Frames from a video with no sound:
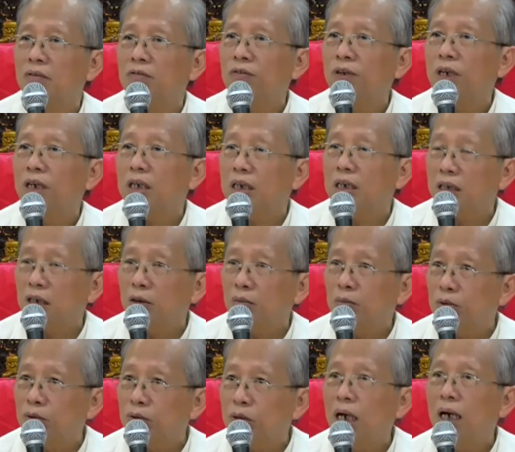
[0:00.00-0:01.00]
Faith in the
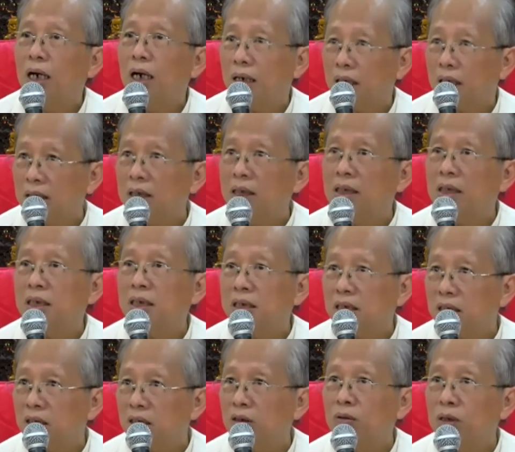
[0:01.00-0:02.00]
Buddha and his
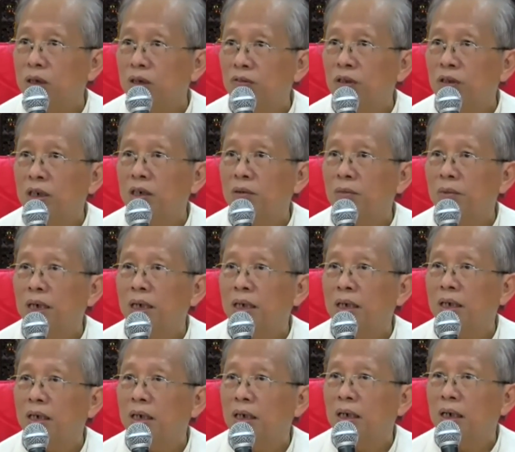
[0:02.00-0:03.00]
teaching so difficult,
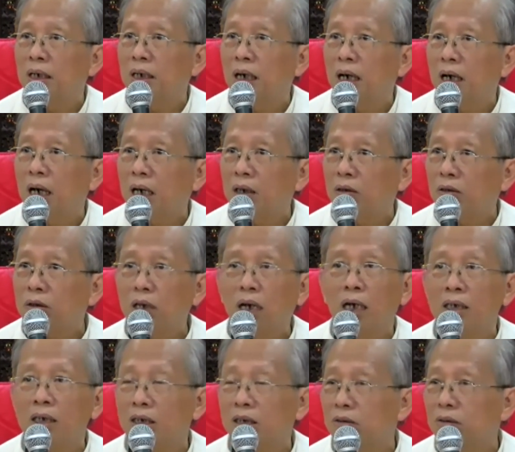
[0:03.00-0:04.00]
man. I don't
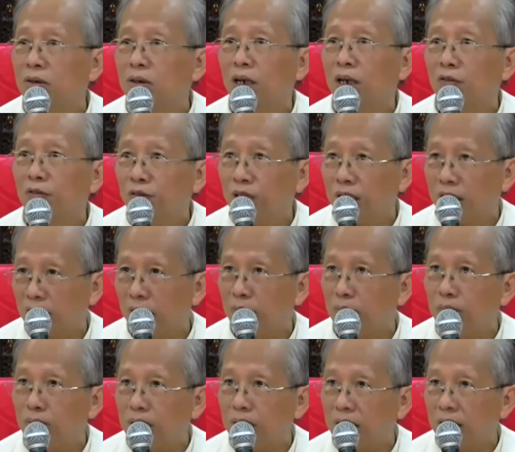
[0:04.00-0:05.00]
ask you to have faith
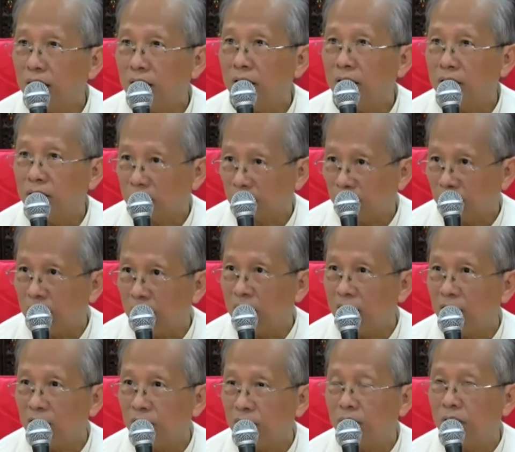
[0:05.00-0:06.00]
in me, you know,
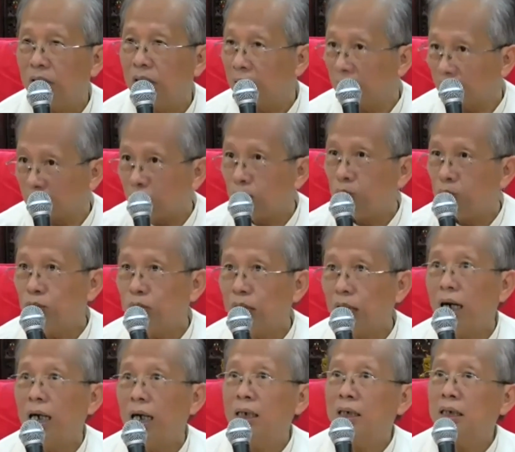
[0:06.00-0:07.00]
believe me.
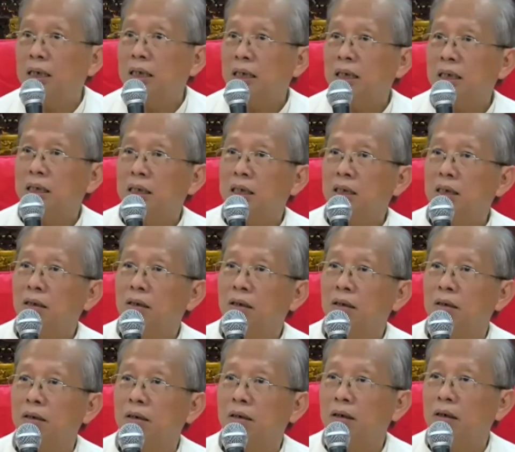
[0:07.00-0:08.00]
Buddha and his teaching,
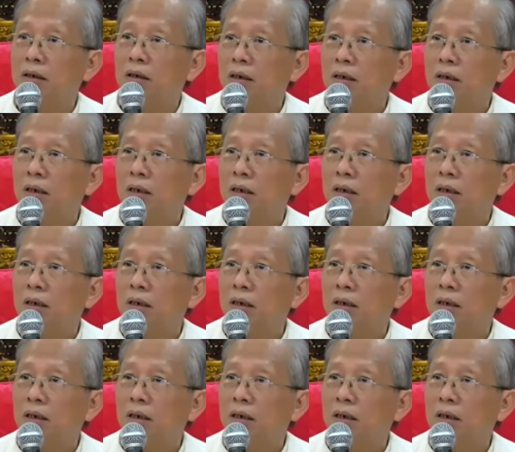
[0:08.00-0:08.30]
no.